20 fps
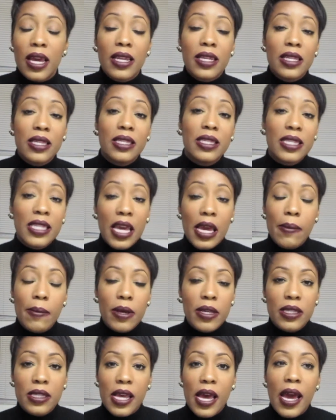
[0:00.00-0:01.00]
I did the same
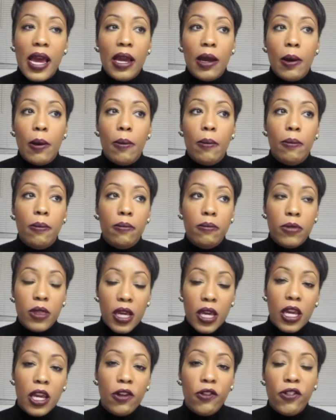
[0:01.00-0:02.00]
exact
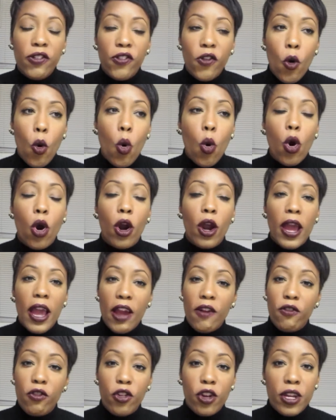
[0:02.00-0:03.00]
thing for
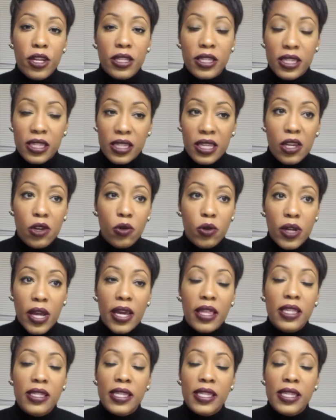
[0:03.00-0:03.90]
every single day.